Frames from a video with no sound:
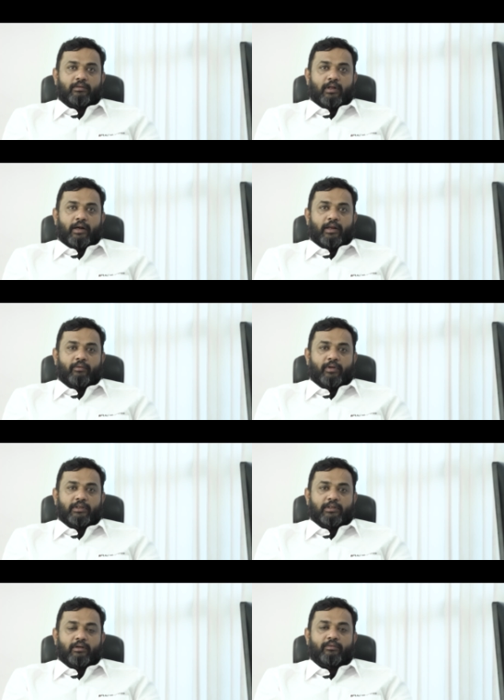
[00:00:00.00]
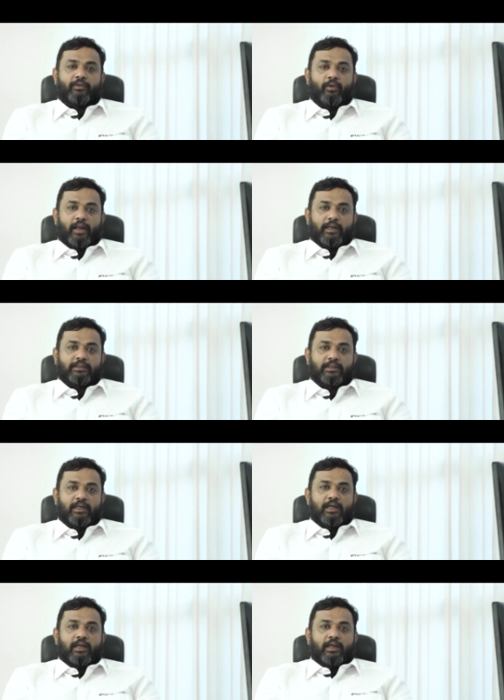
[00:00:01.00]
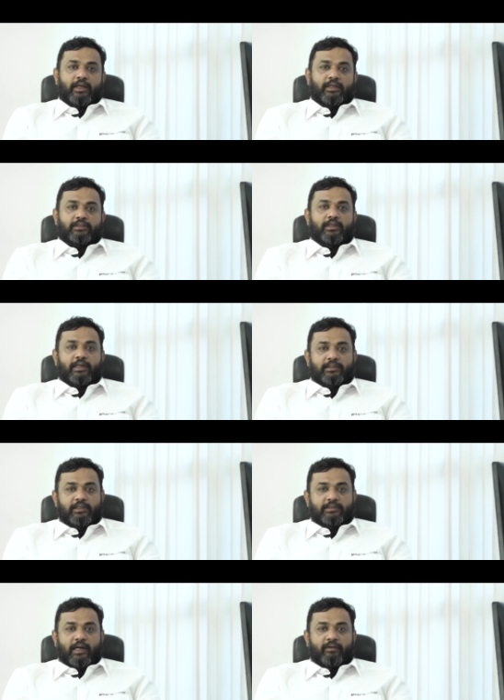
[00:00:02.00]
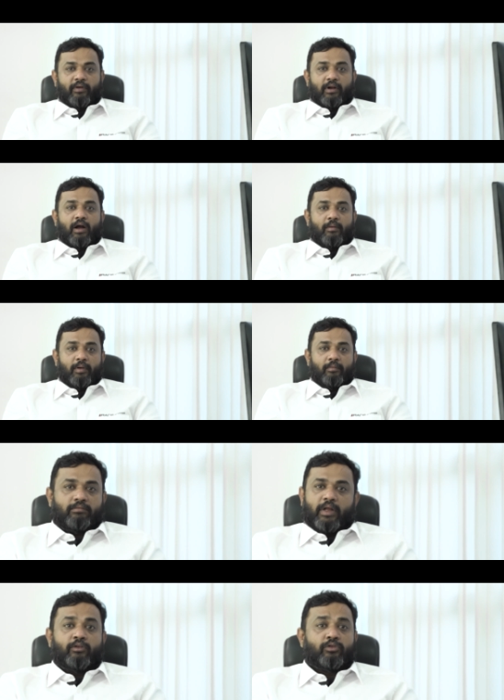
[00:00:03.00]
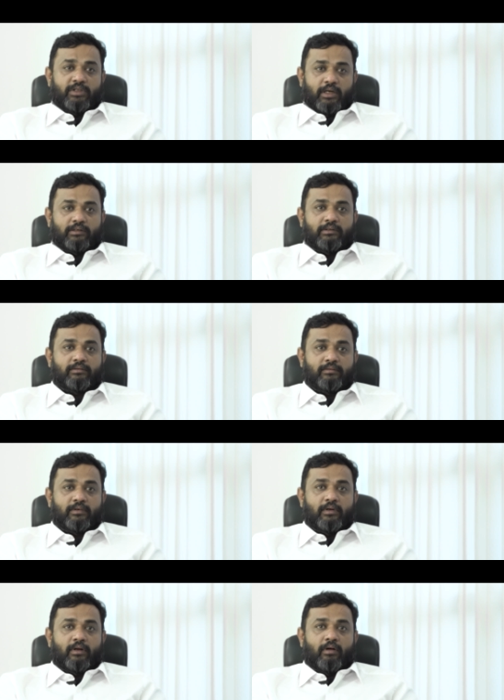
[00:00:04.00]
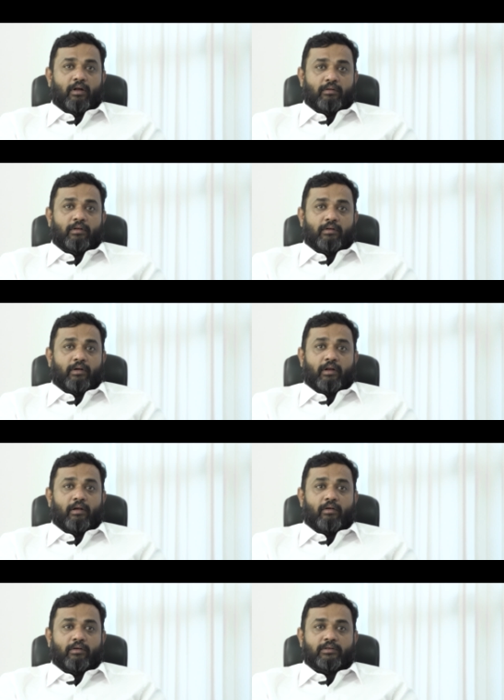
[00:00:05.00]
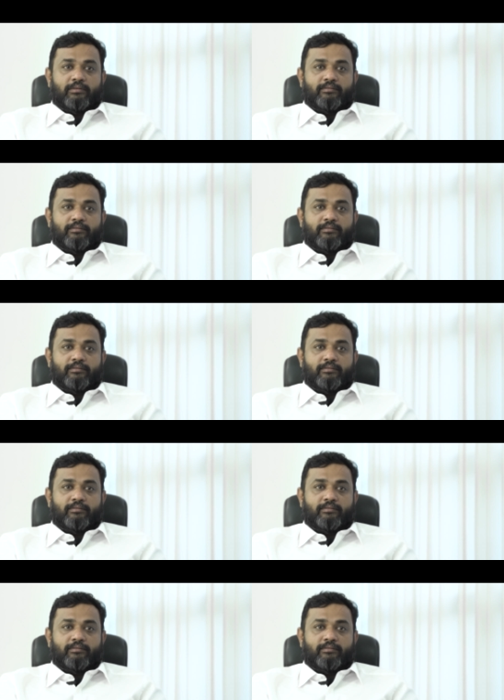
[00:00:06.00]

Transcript: The idea with FuelX is it's designed for a common enthusiast on the regular roads.